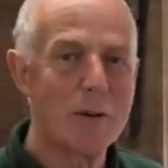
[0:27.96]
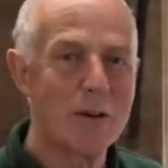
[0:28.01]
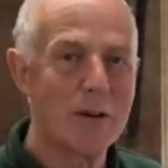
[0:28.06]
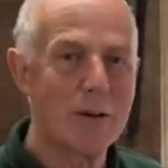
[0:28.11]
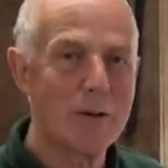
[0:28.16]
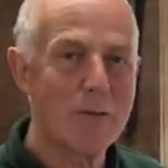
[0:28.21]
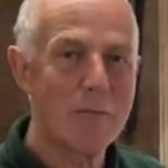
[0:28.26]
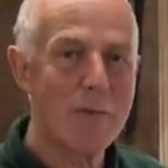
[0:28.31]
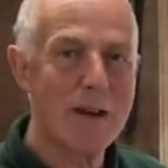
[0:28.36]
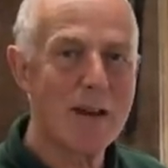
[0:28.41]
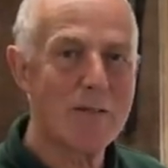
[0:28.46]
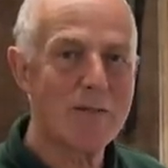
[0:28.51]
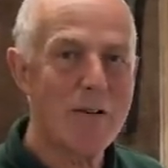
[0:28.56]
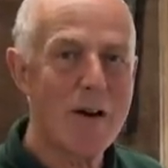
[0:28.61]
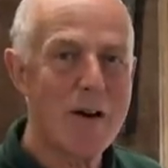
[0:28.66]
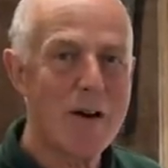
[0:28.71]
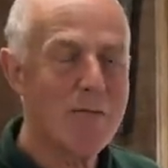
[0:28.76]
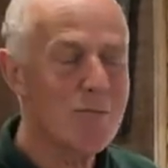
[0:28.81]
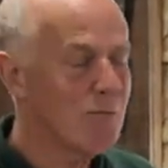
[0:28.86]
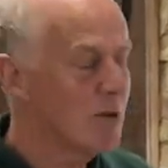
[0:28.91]
glue make a
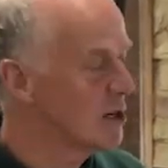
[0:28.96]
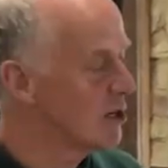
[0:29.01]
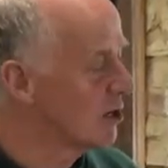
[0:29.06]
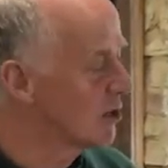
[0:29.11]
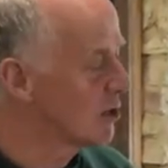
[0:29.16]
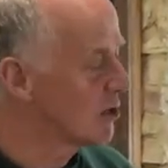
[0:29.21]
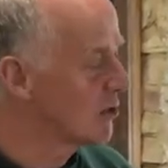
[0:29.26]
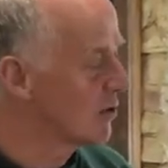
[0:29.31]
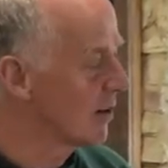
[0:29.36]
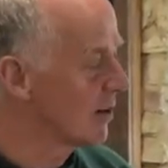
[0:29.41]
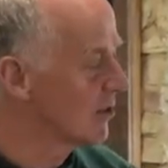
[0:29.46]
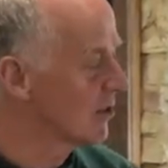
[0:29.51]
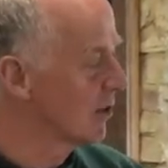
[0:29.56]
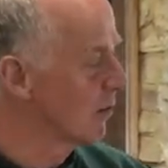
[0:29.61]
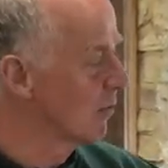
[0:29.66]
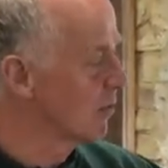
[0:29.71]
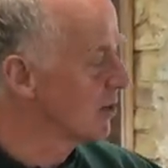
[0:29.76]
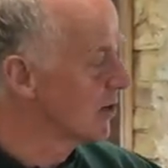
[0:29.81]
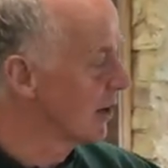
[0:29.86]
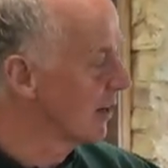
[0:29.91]
very rigid structure,
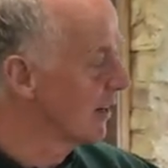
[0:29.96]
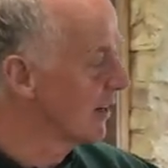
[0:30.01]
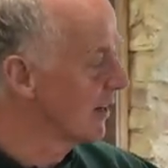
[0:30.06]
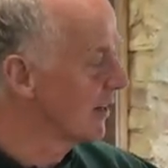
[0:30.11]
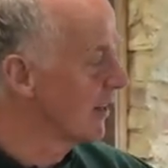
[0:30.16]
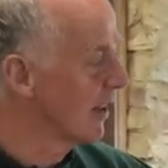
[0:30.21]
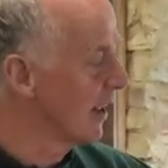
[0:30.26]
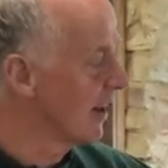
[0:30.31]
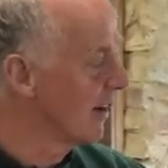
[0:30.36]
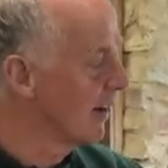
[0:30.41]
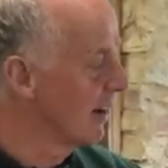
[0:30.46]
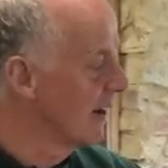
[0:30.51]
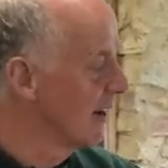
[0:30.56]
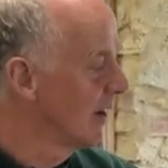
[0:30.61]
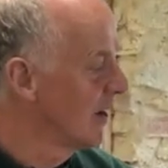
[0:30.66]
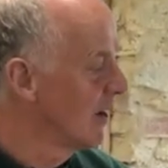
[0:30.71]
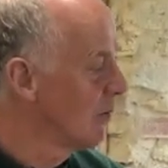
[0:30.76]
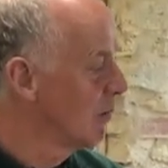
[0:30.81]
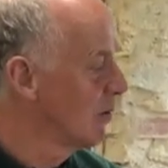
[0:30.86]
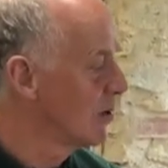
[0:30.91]
which I can
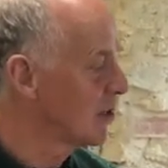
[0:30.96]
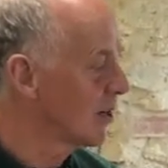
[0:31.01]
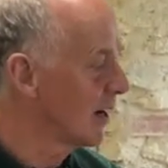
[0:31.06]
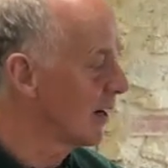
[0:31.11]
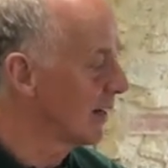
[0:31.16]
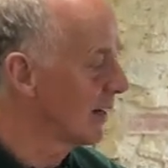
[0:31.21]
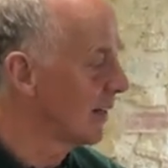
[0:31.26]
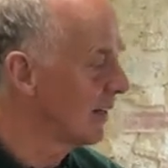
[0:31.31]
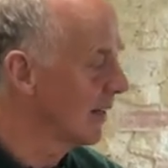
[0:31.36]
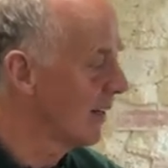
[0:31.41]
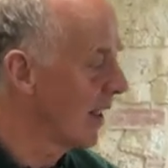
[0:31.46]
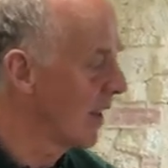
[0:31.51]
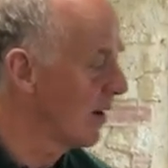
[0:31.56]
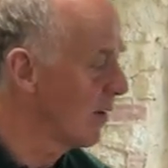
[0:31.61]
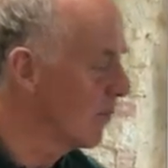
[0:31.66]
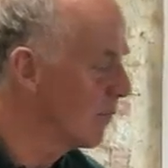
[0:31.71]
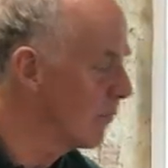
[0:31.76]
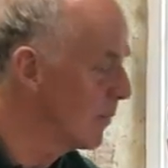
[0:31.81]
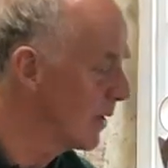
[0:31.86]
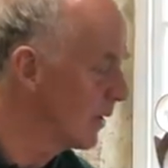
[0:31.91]

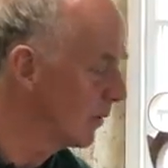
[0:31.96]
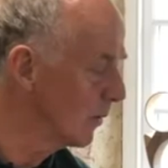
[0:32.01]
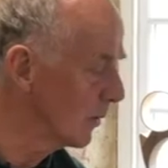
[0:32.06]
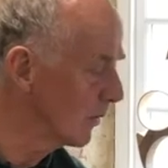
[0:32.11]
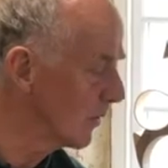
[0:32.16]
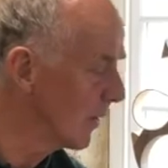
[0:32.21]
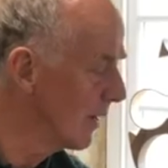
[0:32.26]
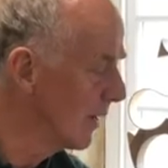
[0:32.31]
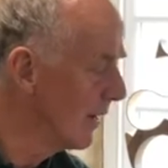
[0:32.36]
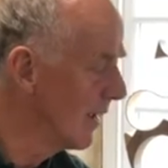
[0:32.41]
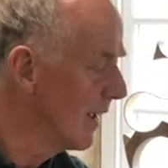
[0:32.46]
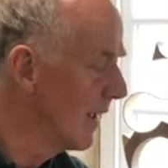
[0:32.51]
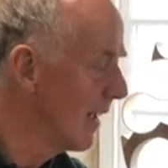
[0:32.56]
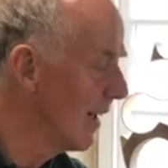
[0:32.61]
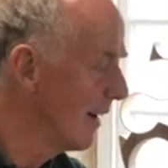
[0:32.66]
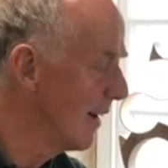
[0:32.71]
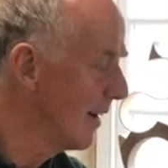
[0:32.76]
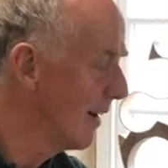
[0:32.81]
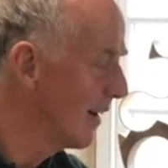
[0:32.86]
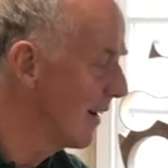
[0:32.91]
then build
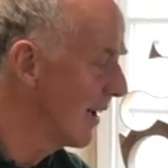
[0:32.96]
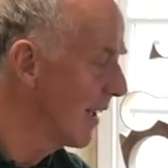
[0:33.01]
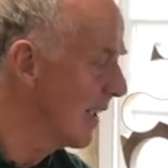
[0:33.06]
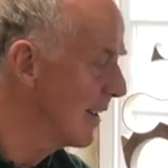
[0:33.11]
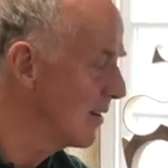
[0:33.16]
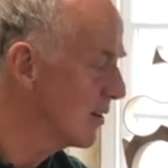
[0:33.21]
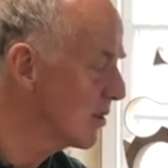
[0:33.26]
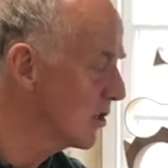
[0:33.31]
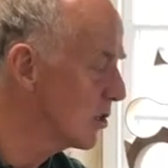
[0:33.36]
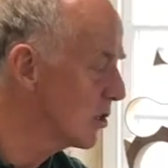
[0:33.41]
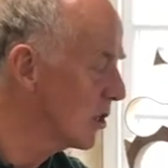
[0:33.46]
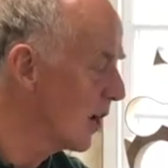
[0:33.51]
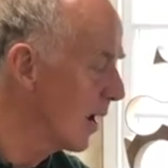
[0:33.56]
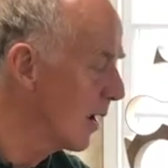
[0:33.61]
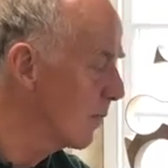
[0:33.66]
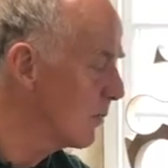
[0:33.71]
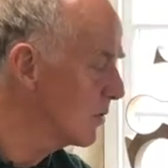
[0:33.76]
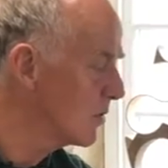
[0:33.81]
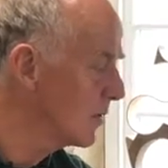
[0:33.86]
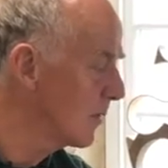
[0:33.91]
into
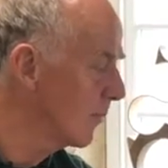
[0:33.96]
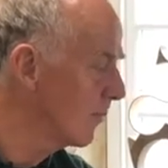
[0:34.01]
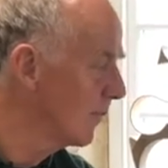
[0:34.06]
shapes.